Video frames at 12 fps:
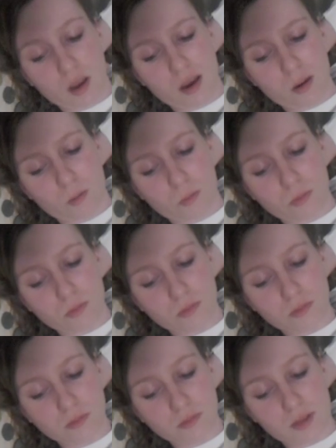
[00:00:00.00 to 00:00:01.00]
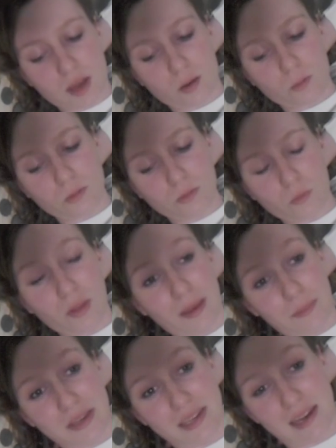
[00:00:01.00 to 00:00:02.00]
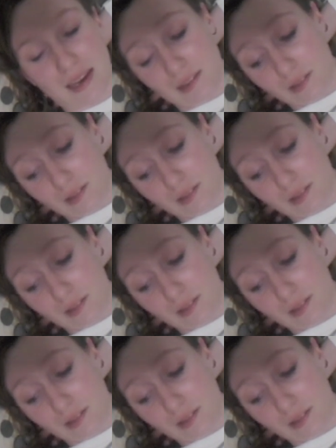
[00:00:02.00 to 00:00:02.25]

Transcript: No. No. Well, I mean,